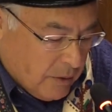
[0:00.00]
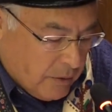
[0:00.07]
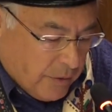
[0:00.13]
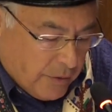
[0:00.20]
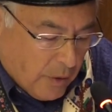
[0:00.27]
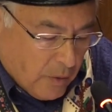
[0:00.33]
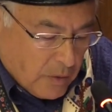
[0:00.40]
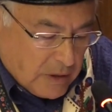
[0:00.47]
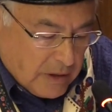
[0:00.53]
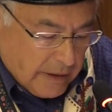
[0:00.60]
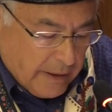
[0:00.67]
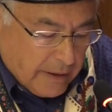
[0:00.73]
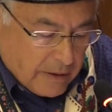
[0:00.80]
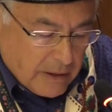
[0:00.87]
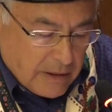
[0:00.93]
To those
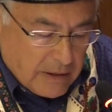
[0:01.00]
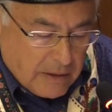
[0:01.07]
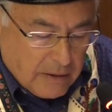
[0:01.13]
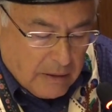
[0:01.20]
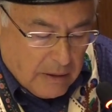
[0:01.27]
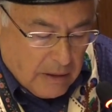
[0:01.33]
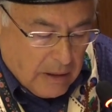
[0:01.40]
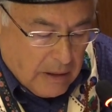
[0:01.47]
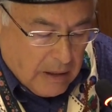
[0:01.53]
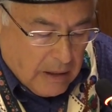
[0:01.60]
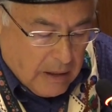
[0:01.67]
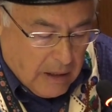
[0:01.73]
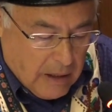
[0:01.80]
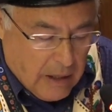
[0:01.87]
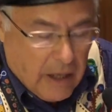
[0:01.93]
leaders
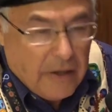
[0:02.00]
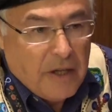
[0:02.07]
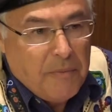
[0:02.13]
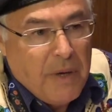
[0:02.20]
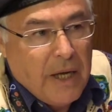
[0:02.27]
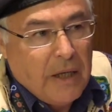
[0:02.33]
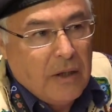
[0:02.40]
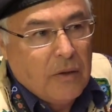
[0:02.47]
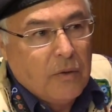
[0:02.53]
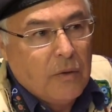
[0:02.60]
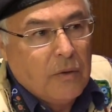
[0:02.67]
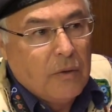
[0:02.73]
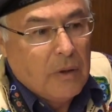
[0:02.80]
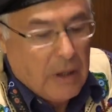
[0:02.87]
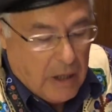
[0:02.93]
and the many
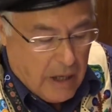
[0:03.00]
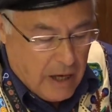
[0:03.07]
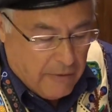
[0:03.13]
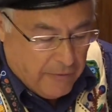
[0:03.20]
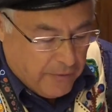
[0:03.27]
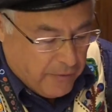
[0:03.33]
who have